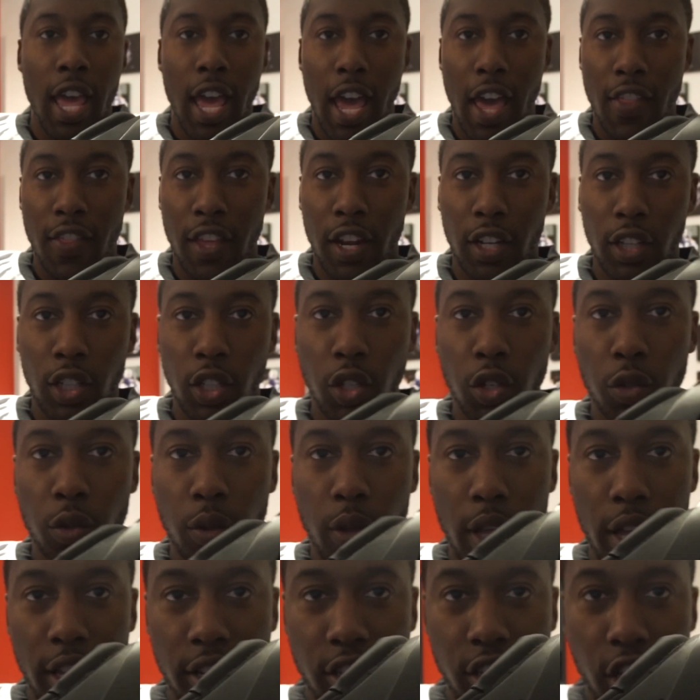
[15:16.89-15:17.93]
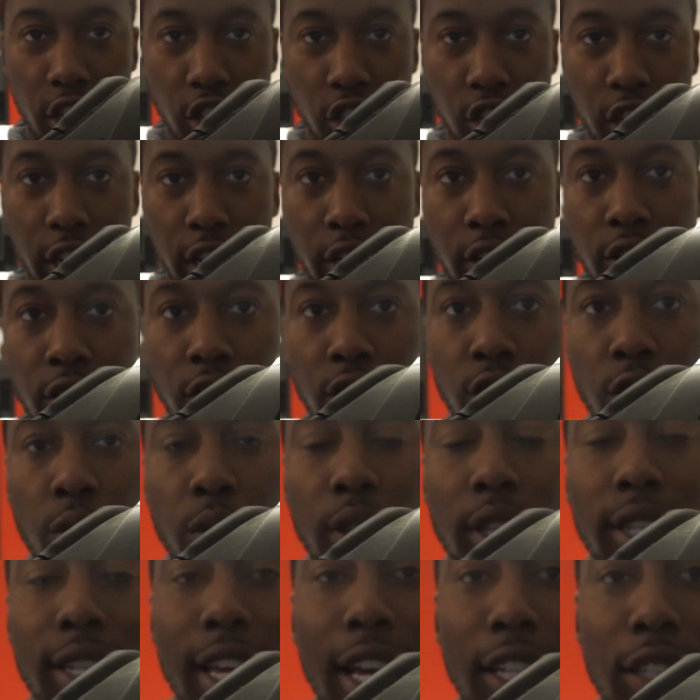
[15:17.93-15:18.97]
and then a little addition to
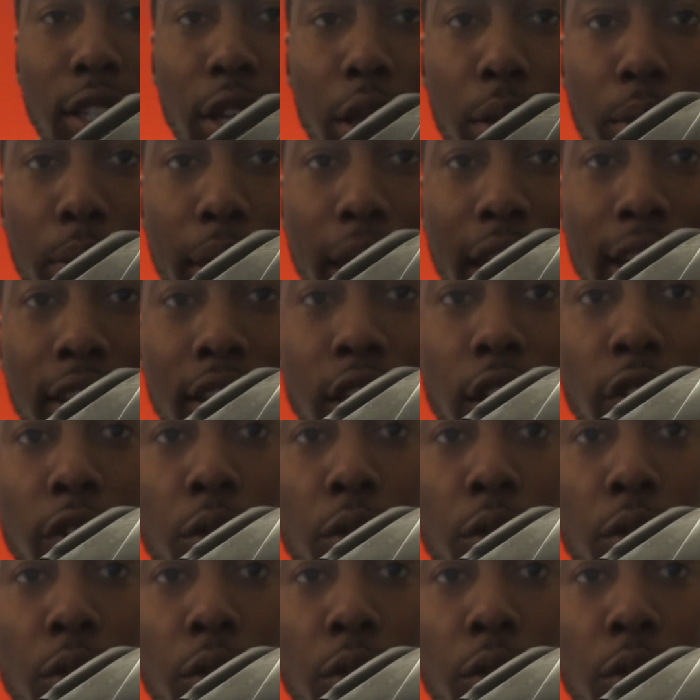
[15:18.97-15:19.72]
the delta pads here